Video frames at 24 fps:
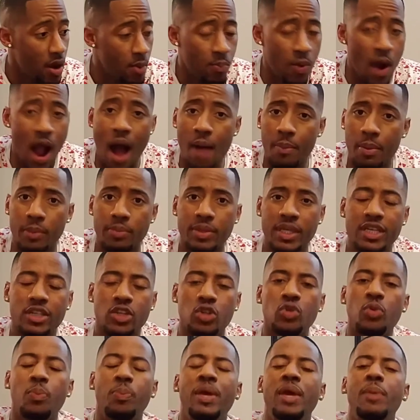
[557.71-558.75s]
Probably.
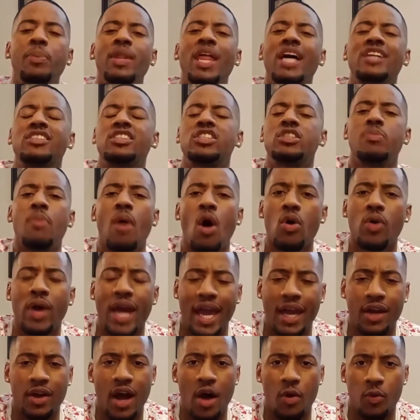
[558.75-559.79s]
Do people that smoke
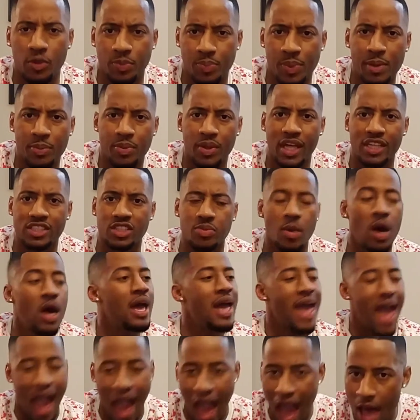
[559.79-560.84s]
hang out with people that smoke?
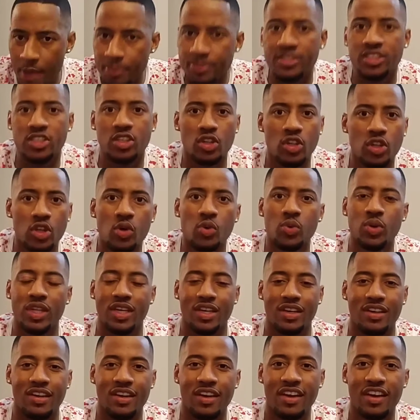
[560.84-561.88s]

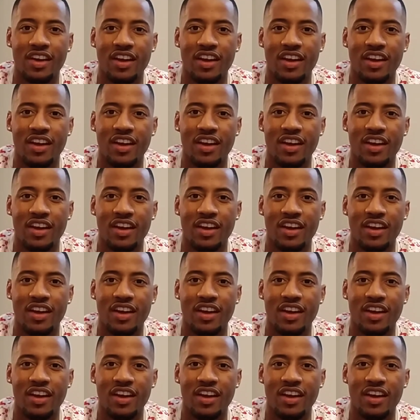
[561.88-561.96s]
Absolutely.